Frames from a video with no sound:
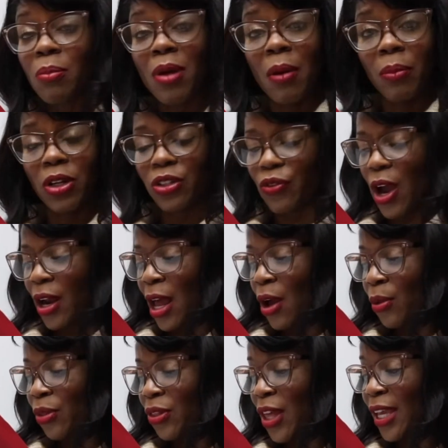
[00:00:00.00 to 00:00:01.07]
members found
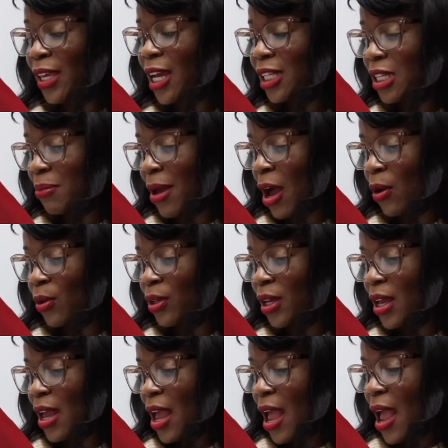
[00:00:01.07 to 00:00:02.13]
out, they kicked him
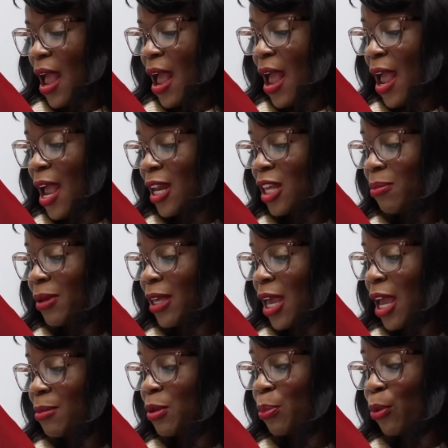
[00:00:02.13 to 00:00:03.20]
out, and he
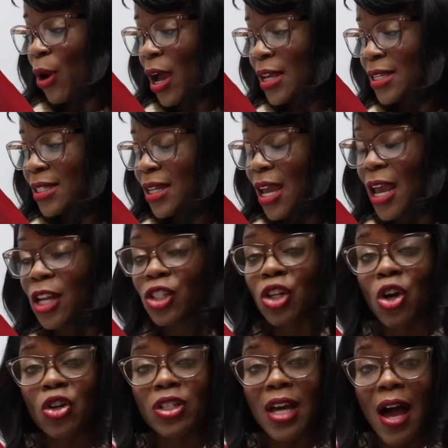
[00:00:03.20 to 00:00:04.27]
became depressed and
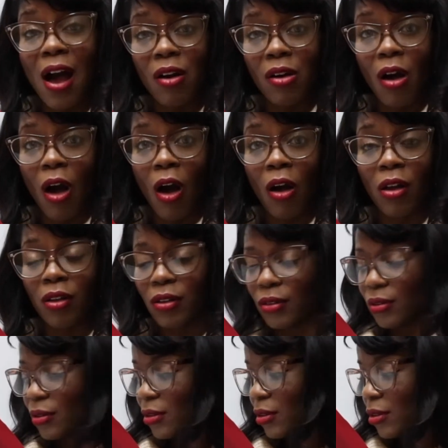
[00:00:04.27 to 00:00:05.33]
turned to alcohol.
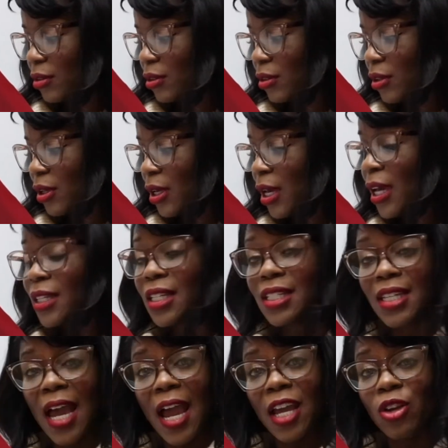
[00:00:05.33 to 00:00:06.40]

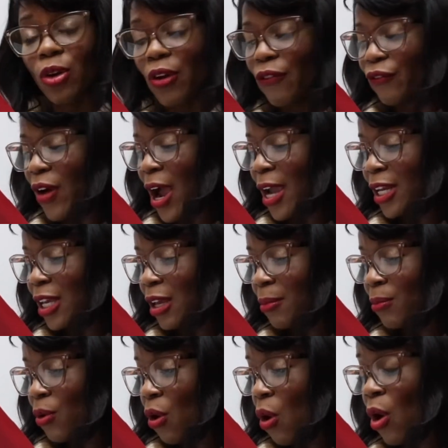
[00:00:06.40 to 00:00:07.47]
Today, you can find
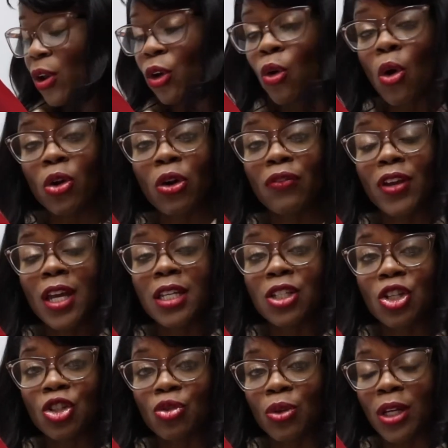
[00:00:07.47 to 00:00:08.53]
him on the corner of Easy
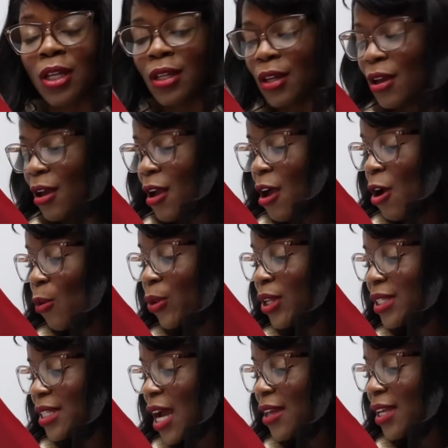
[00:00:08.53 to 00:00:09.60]
Street with
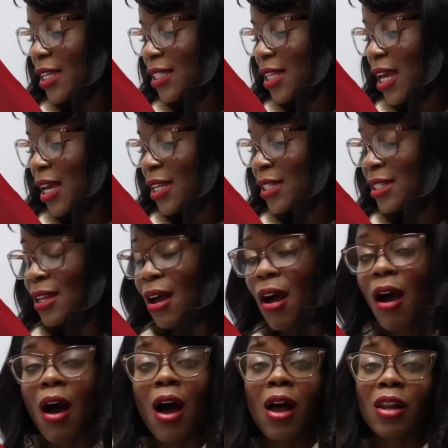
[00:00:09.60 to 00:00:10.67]
a sign that says,
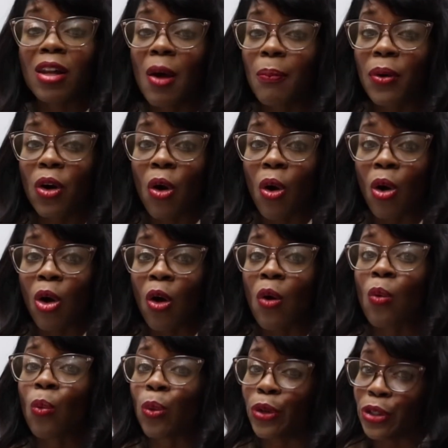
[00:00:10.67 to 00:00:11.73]
"A lump of
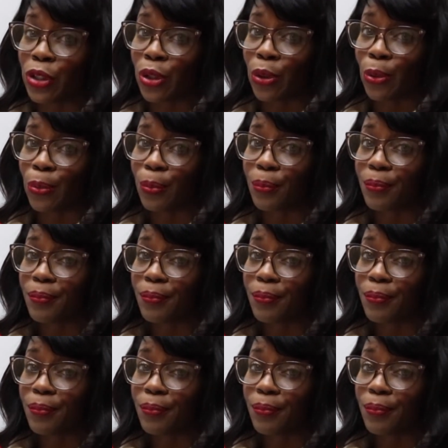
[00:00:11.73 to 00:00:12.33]
coal will do."